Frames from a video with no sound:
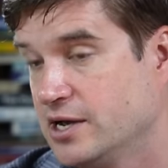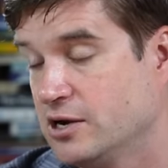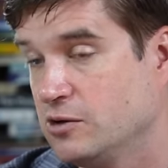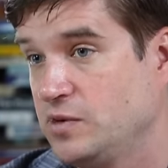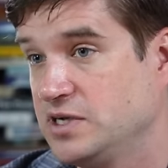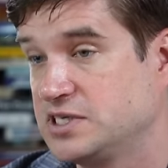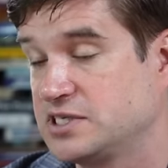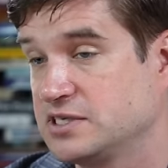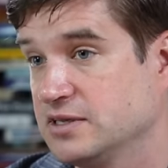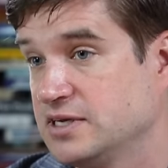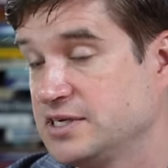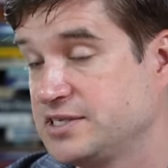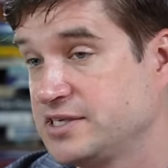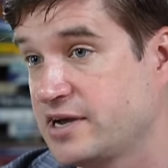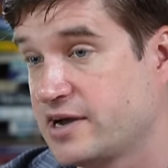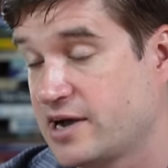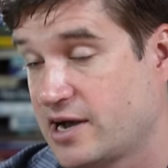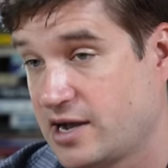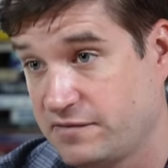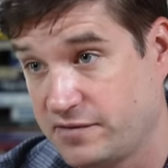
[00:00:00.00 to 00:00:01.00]
We
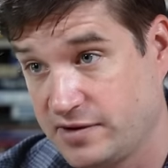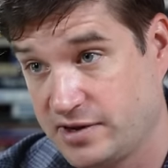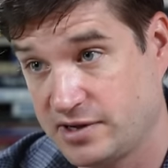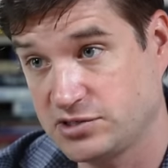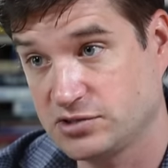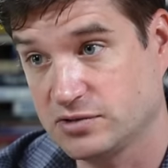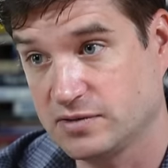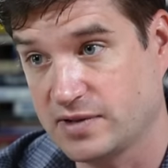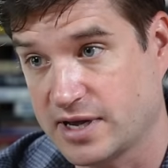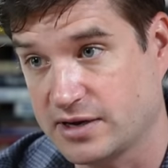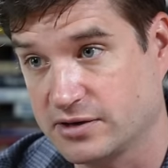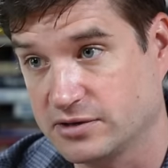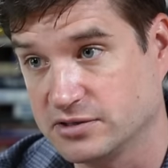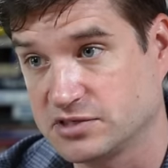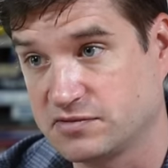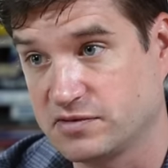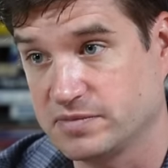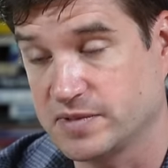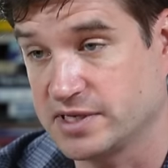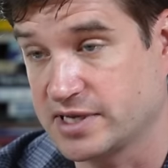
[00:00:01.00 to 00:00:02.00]
solicit confidential letters
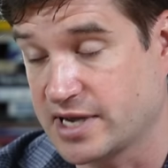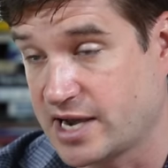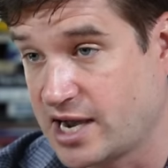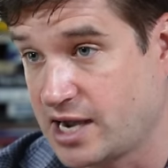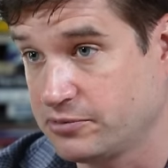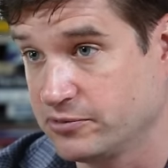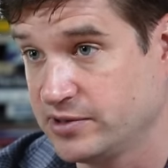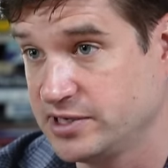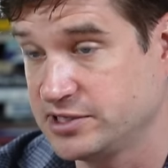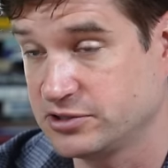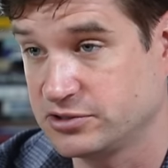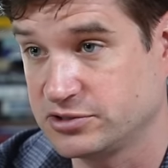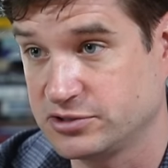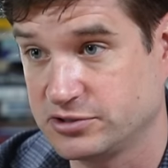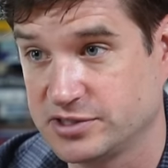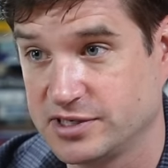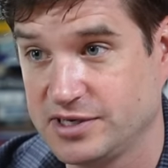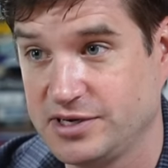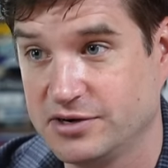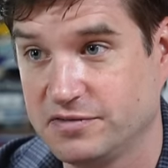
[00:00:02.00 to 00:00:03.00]
from the top
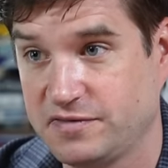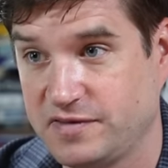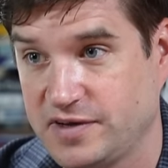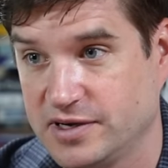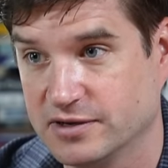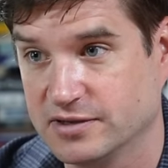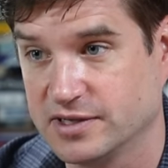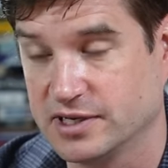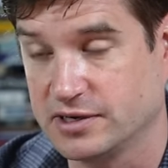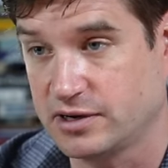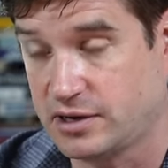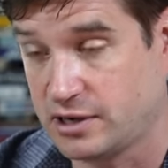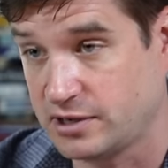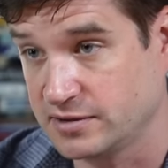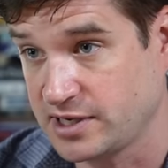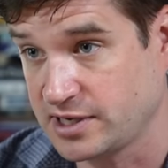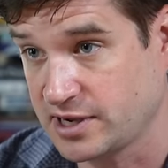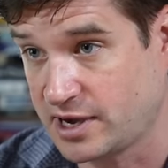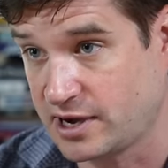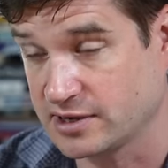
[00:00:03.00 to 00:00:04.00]
researchers in your field, and all
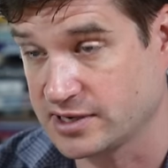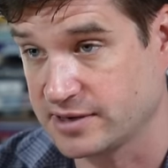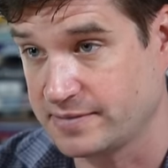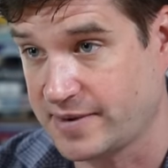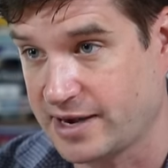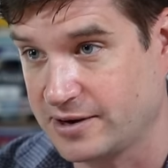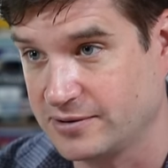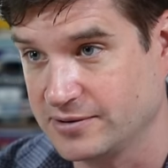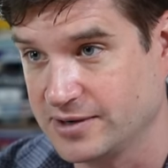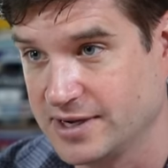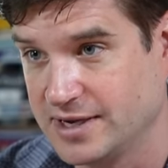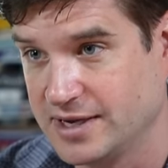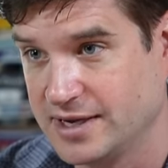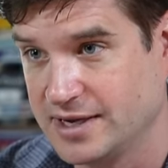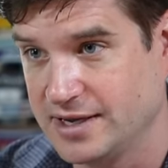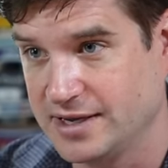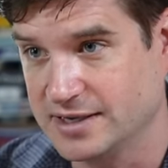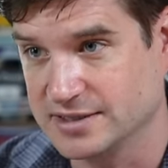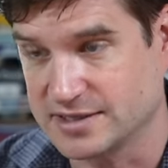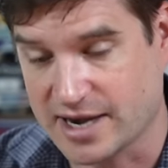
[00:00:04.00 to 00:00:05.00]
they talk about
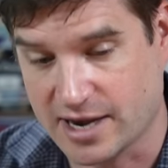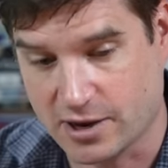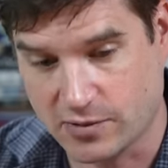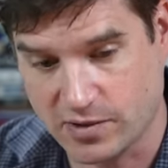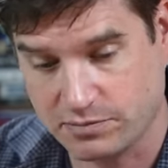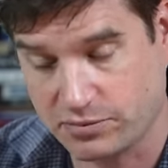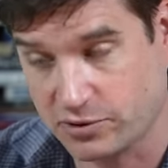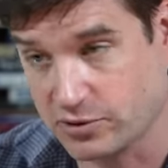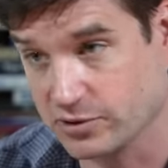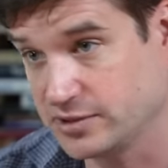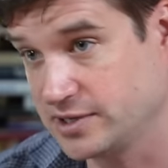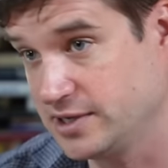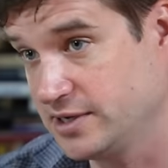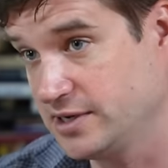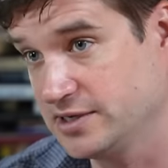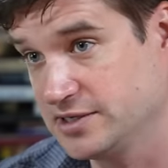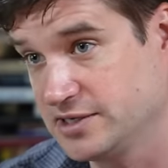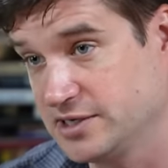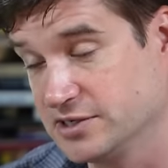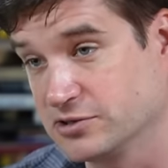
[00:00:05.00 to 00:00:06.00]
is how important
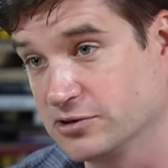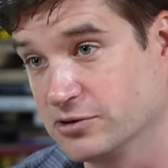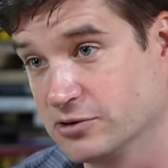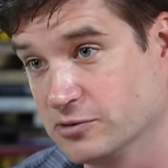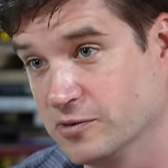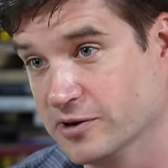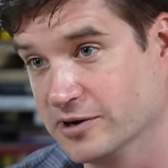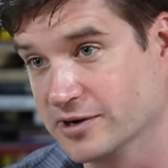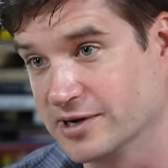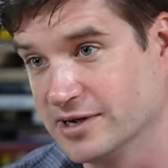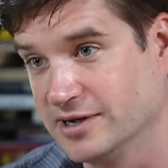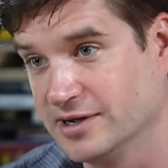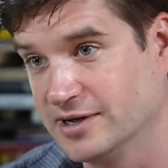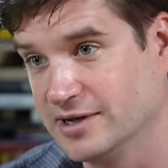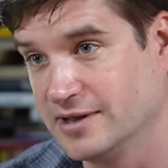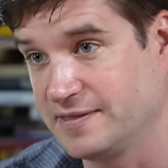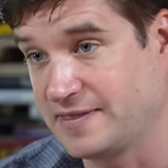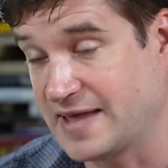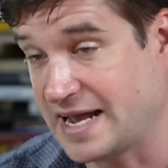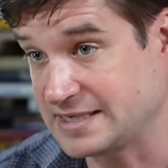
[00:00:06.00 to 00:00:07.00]
is his or her work.
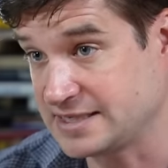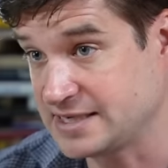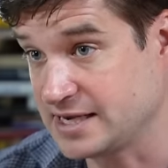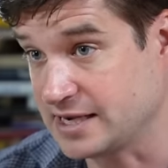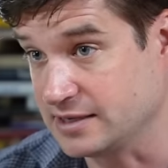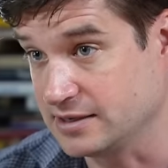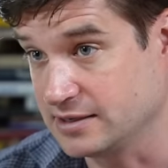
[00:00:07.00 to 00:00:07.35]
Right. That's it.